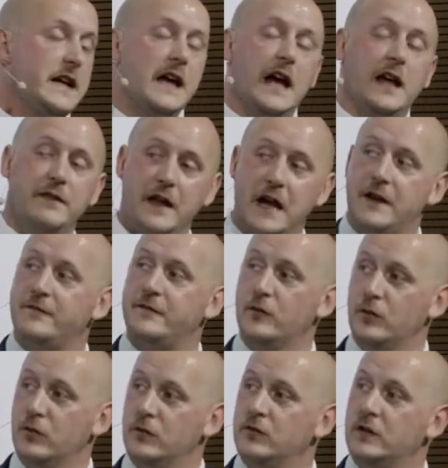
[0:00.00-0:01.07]
And
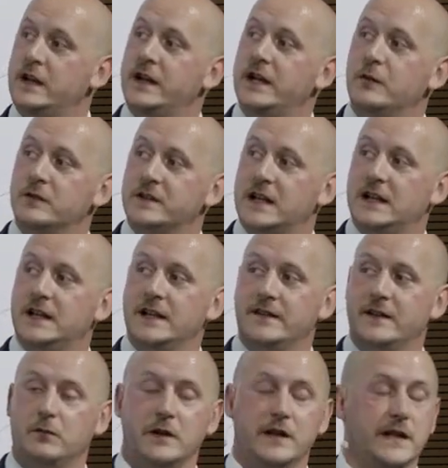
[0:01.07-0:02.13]
therefore, it was clear
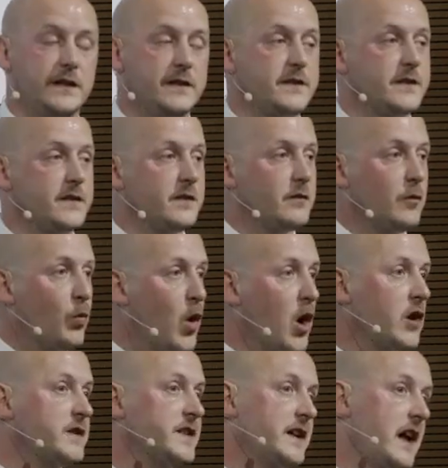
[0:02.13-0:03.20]
that we needed to
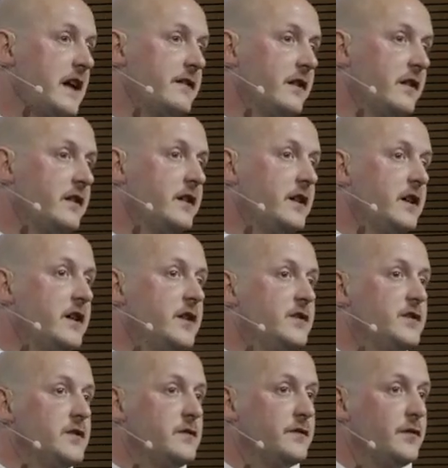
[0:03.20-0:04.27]
work together
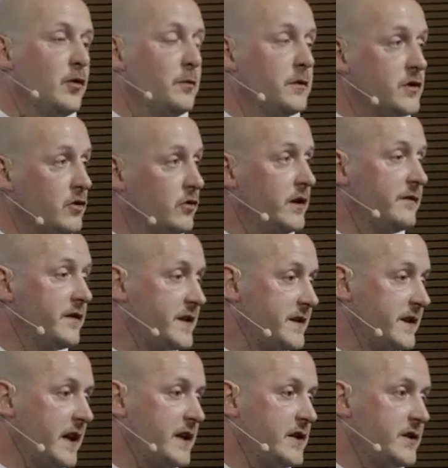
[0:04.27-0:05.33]
to form a joint
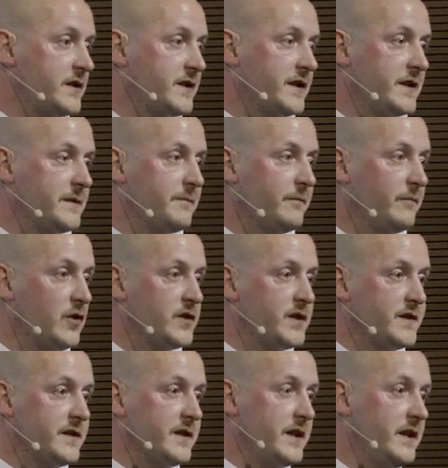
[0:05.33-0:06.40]
investigation team, which
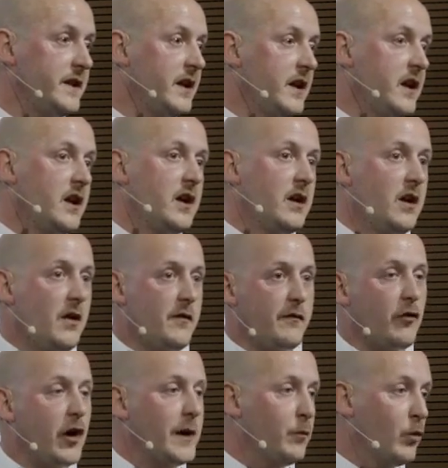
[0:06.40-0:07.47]
is the
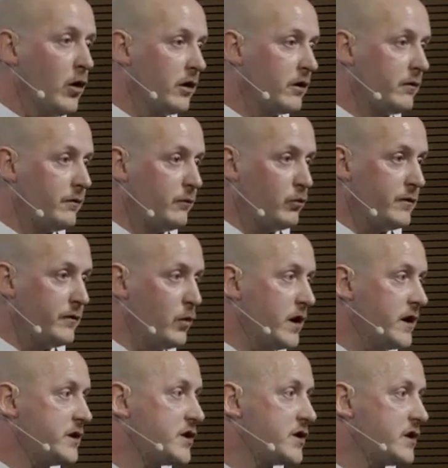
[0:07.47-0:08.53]
framework with
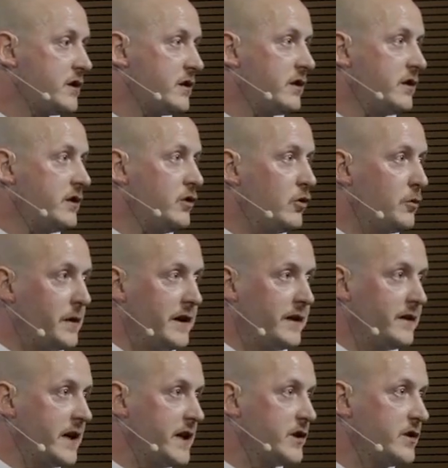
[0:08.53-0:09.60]
which
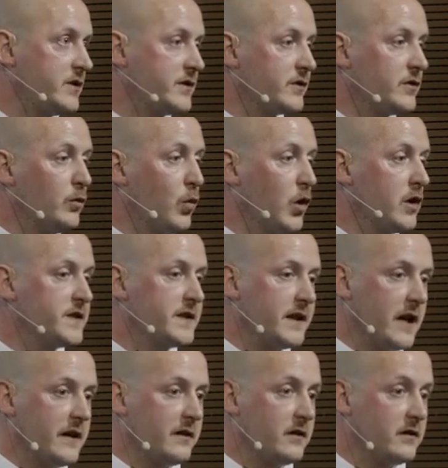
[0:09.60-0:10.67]
European nations could work
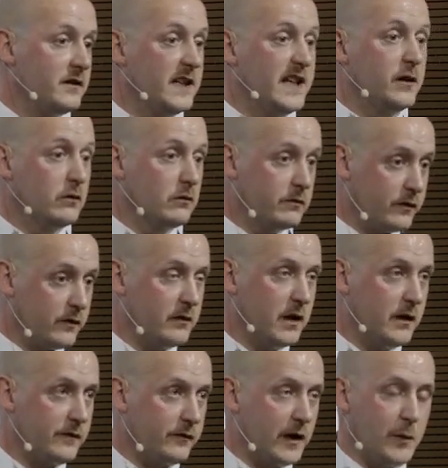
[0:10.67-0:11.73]
together, legal
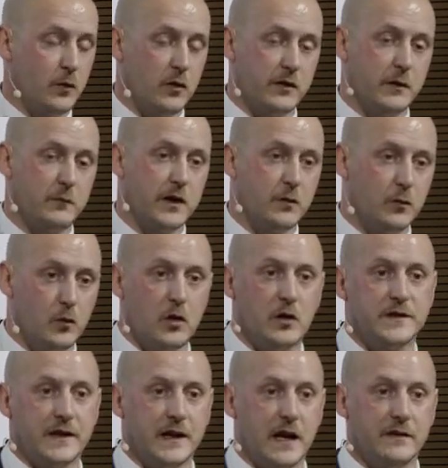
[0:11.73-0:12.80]
framework that we can work
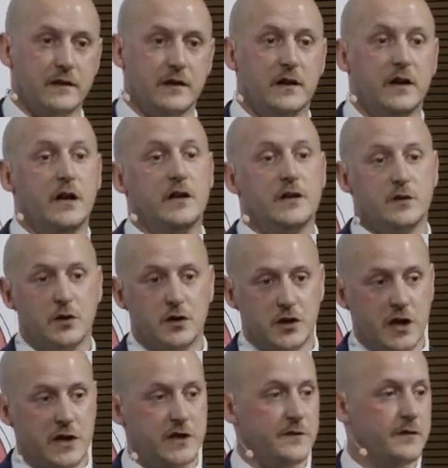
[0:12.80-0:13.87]
together to
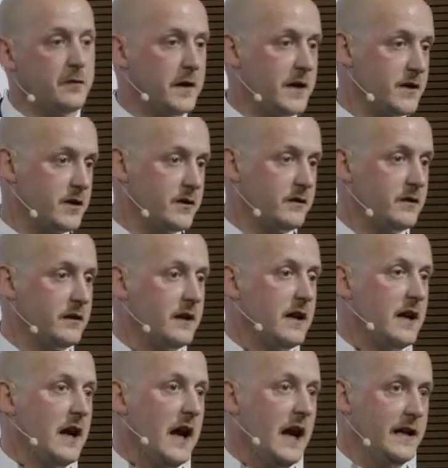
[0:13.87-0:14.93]
exchange information
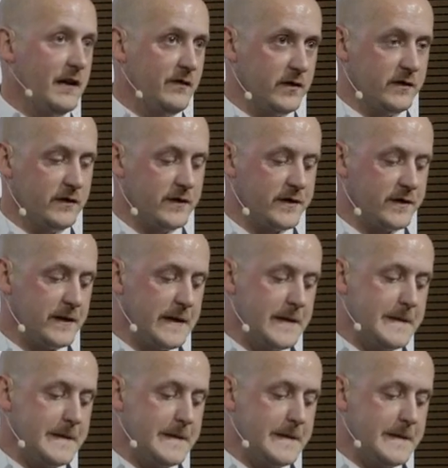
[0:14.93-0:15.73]
and evidence.